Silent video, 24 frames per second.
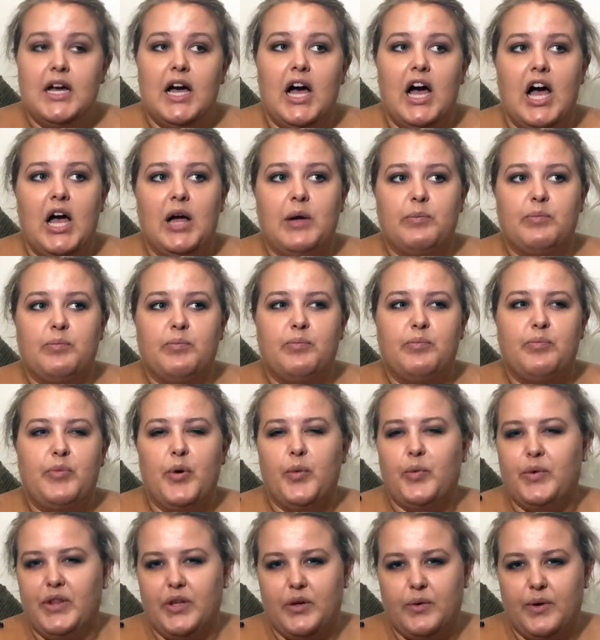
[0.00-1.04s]

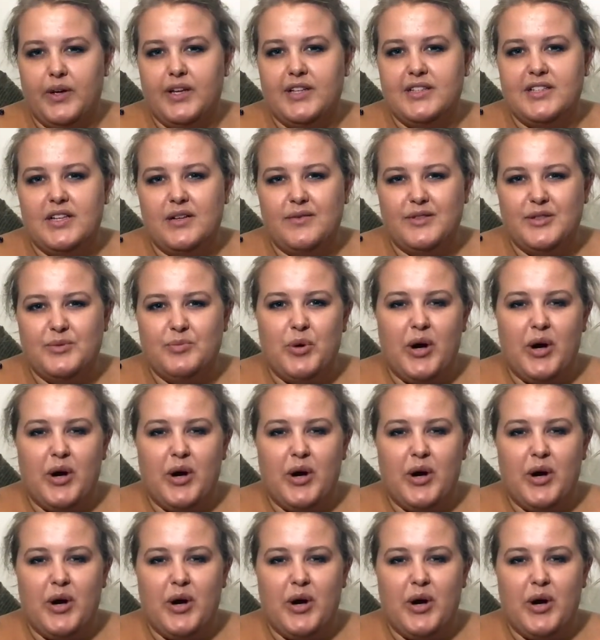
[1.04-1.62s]
but with a quick service